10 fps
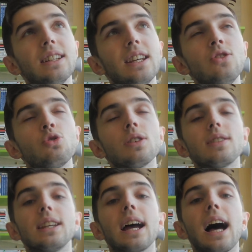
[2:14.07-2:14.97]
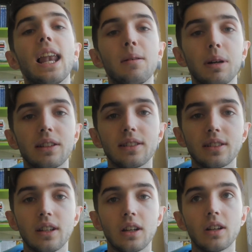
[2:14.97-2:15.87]
interesting element
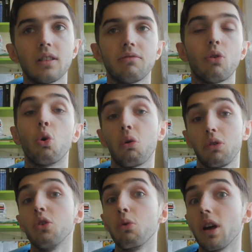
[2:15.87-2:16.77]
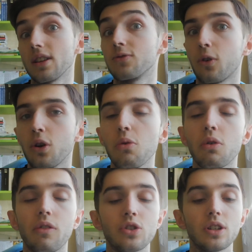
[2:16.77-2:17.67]
for
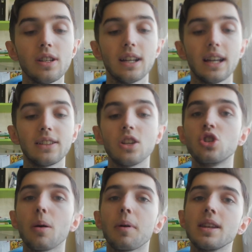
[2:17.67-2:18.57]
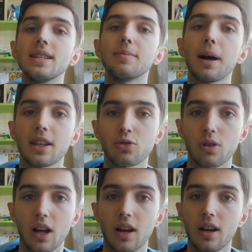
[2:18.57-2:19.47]
Eurovision, the Japanese
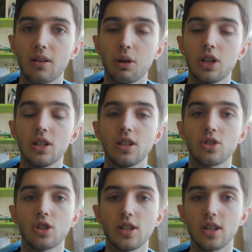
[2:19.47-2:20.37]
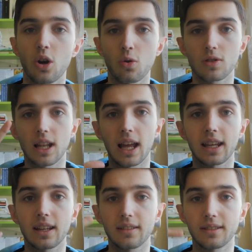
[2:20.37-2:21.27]
mantra. When she goes
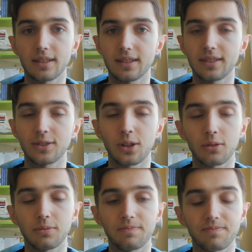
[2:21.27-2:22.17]
like, you know,